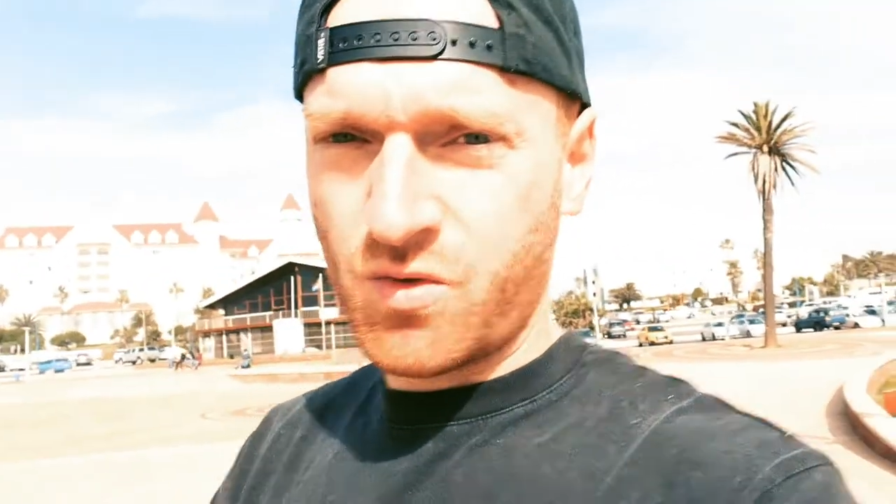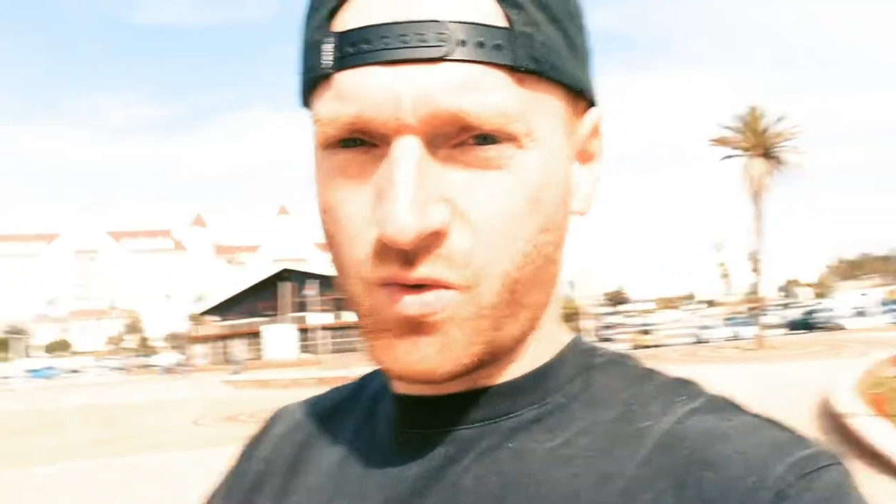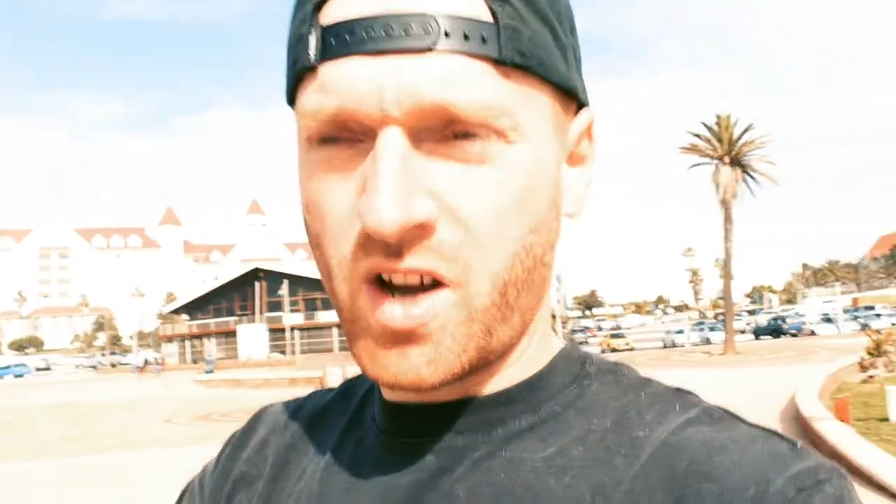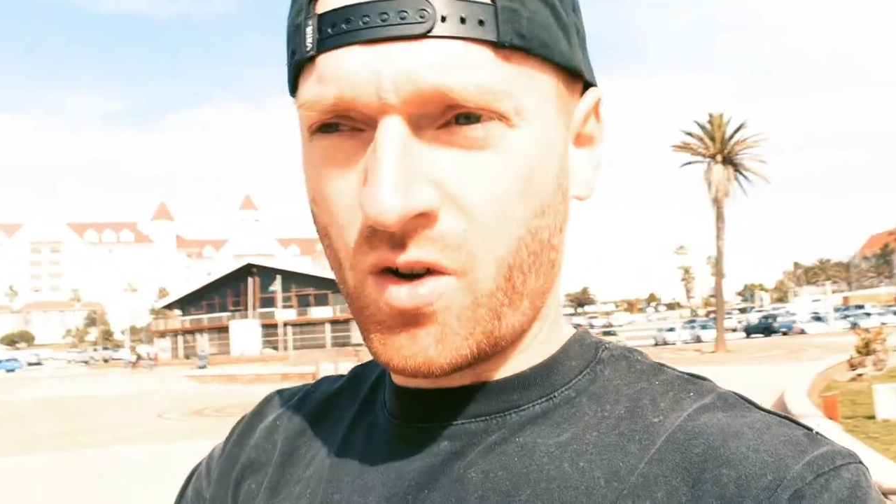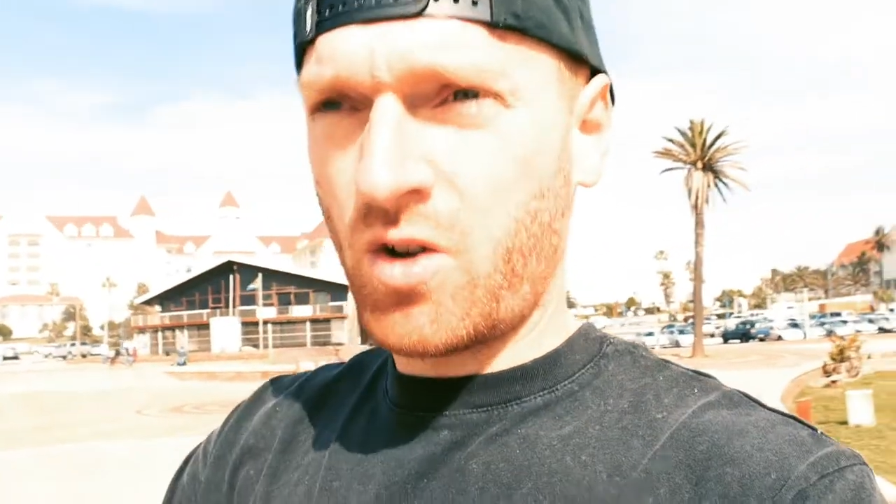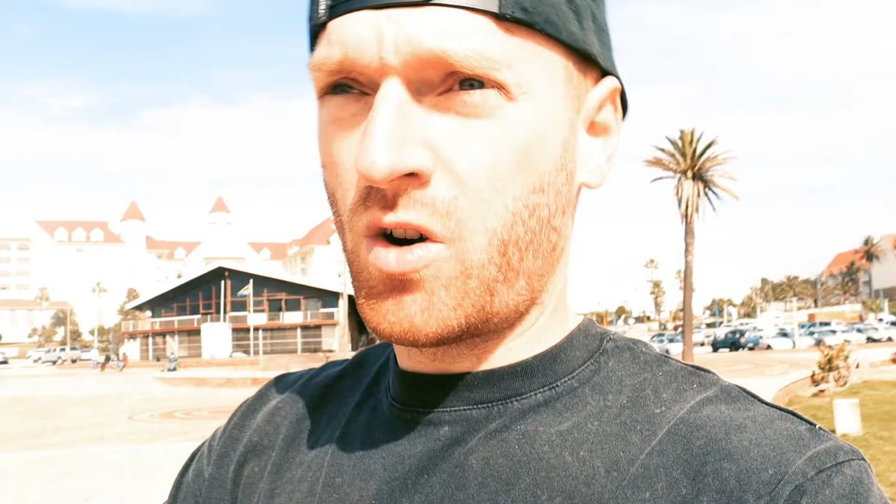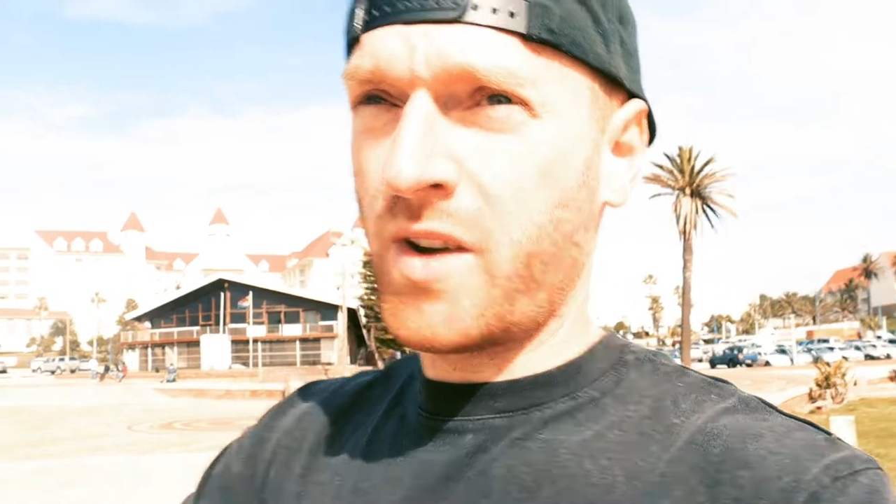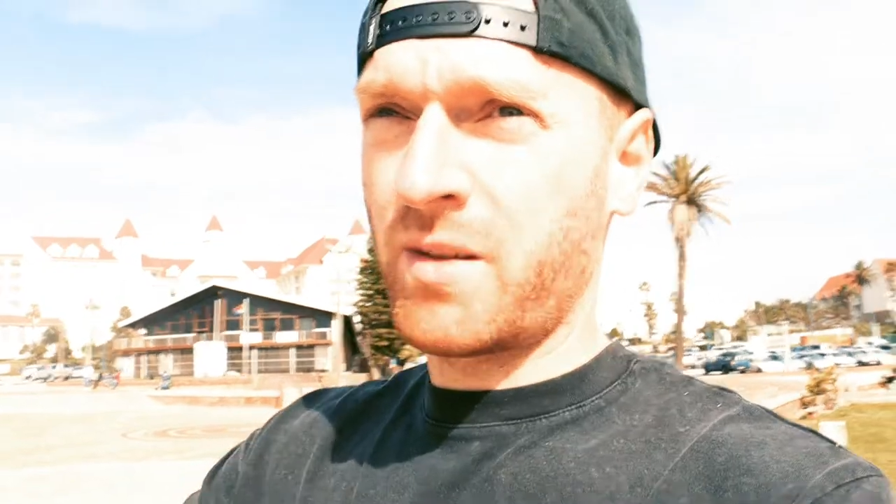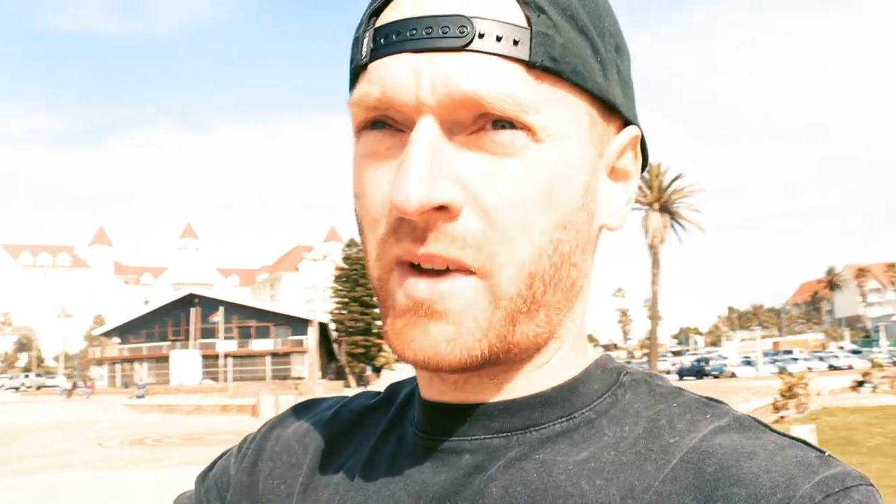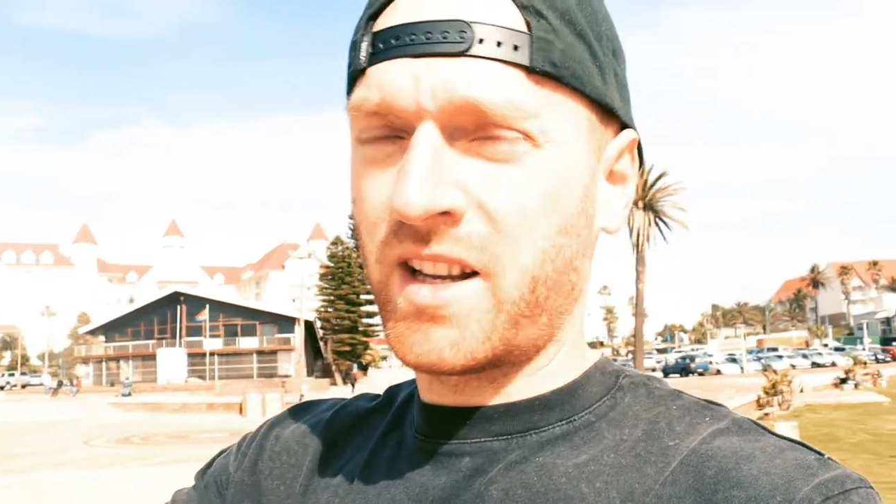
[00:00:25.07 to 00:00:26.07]
we are on our
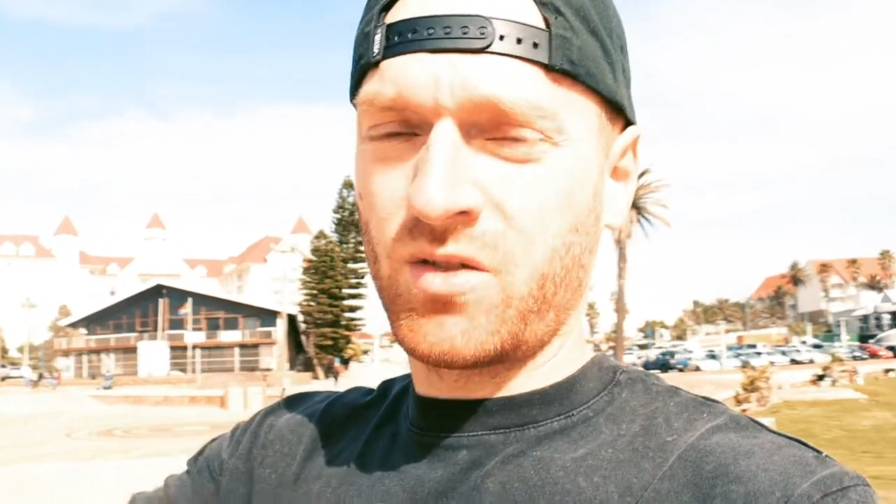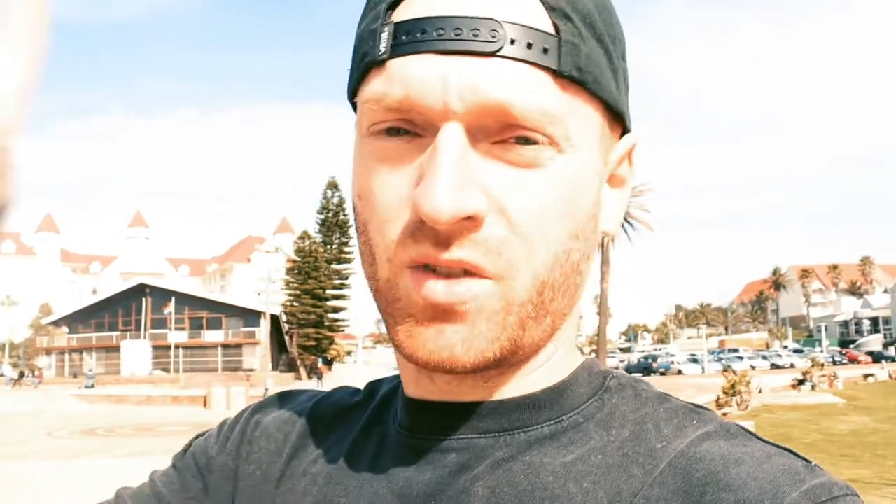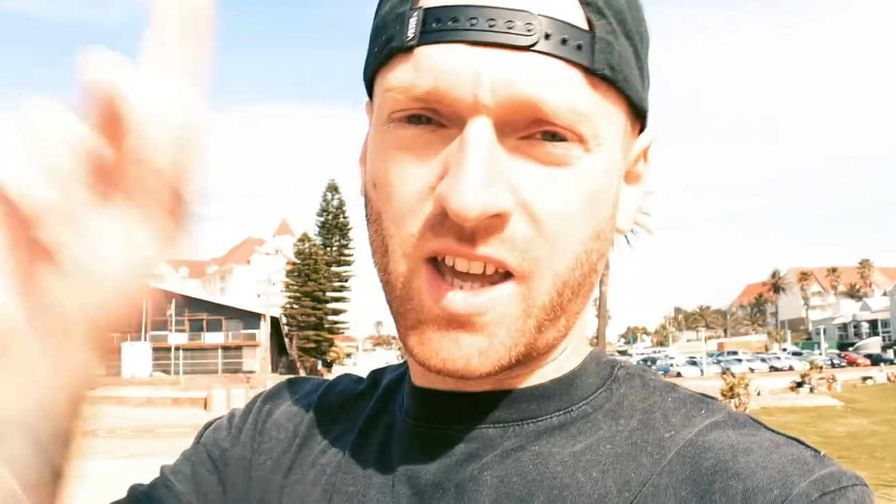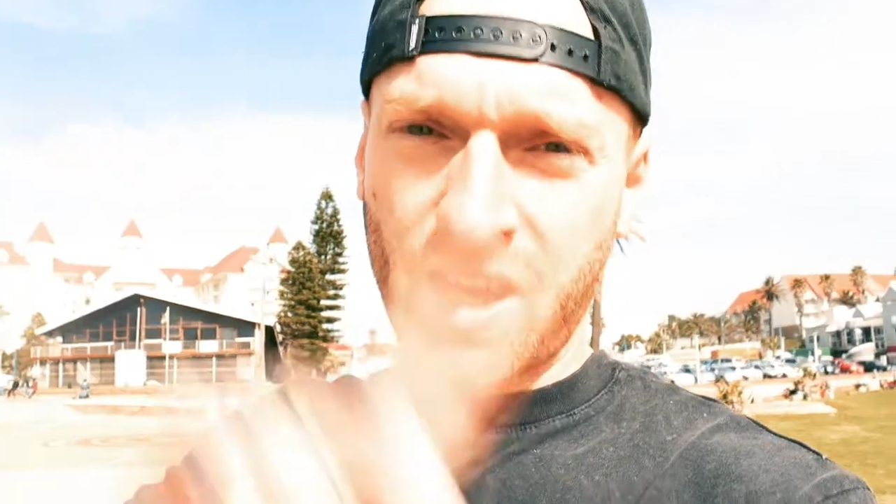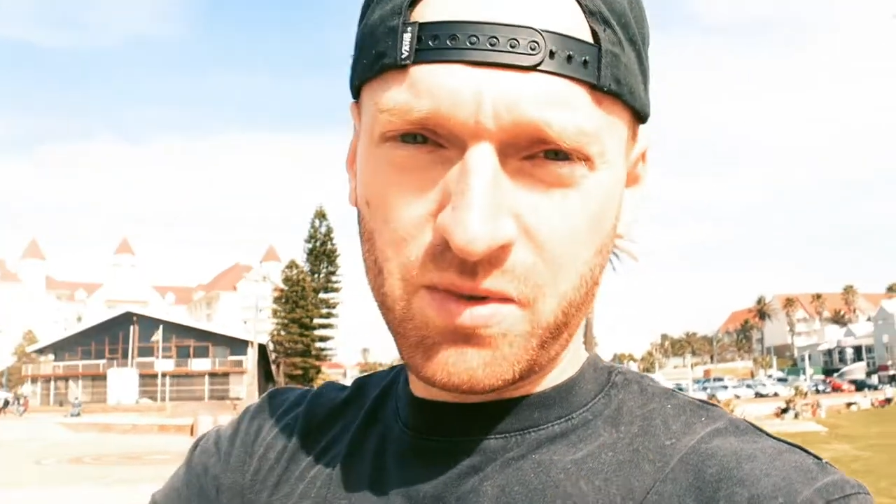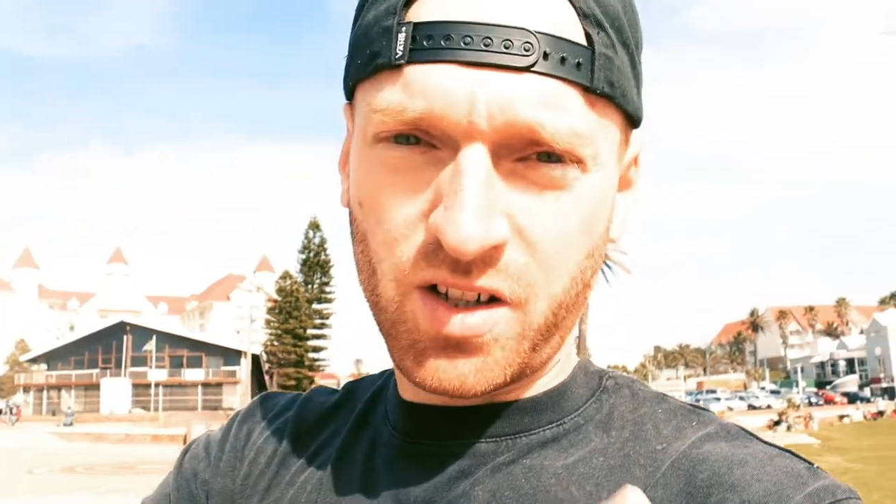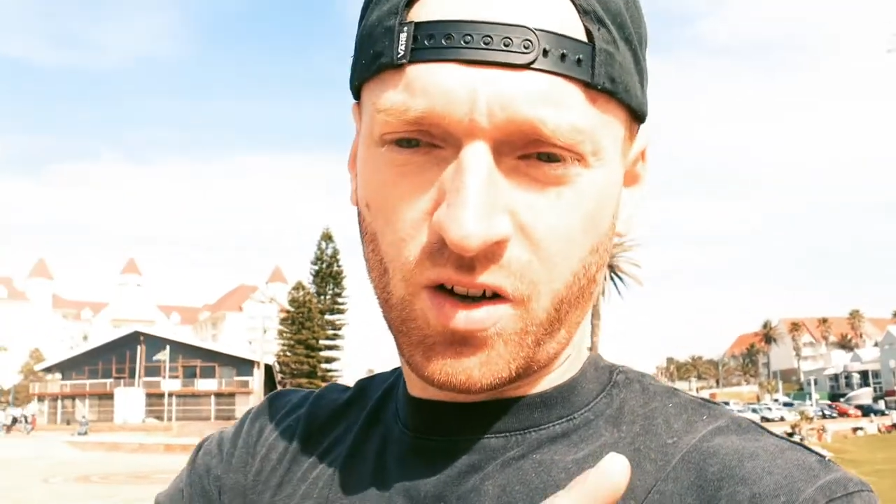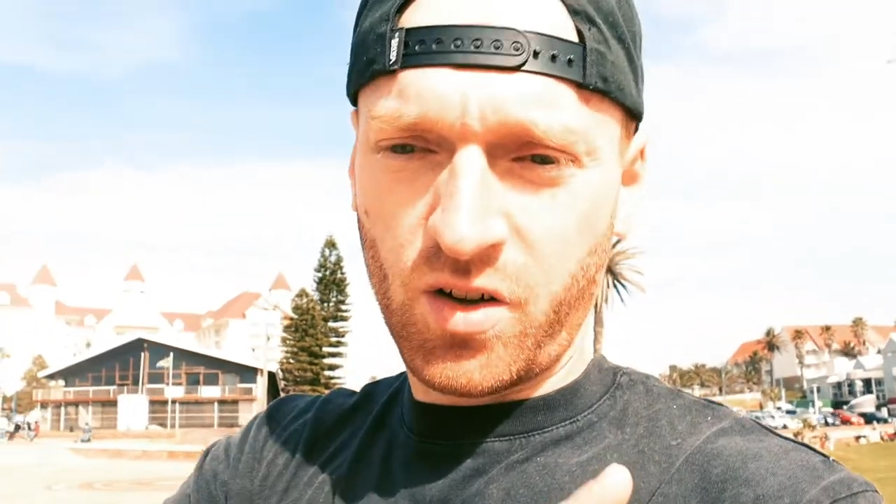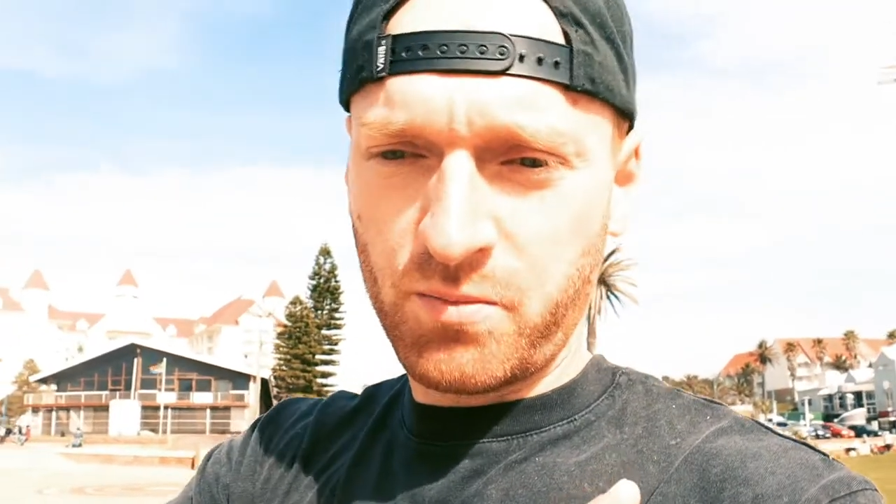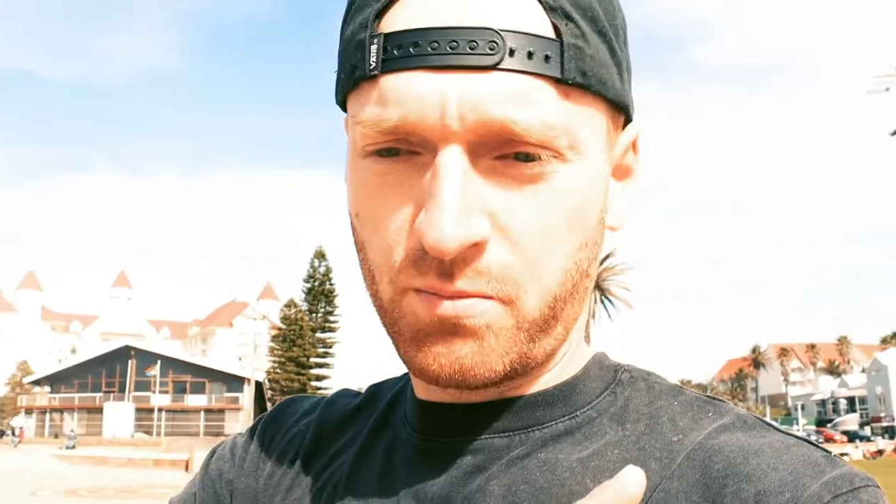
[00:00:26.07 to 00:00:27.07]
way back to Cape
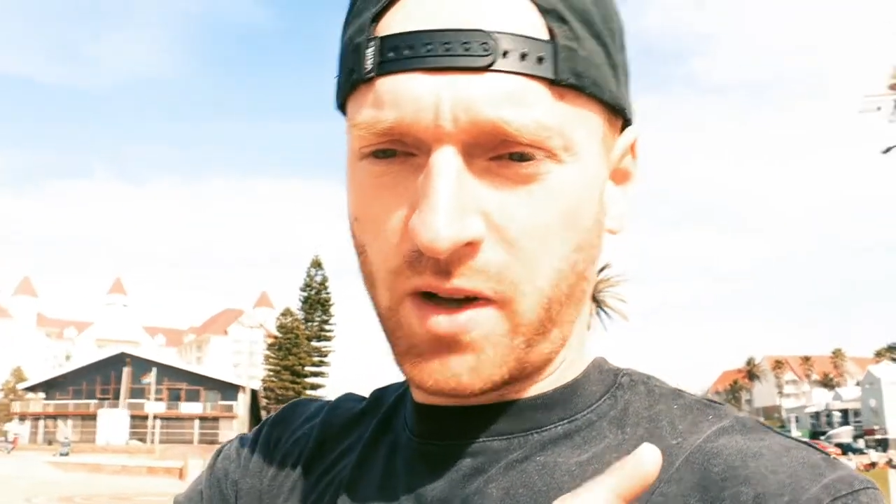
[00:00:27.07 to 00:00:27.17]
Town,